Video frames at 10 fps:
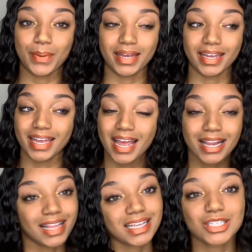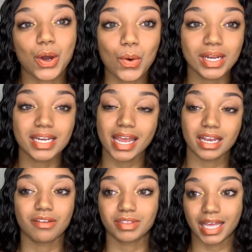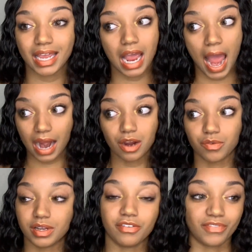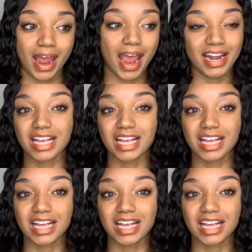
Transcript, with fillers: But that's the only negative thing I could really find.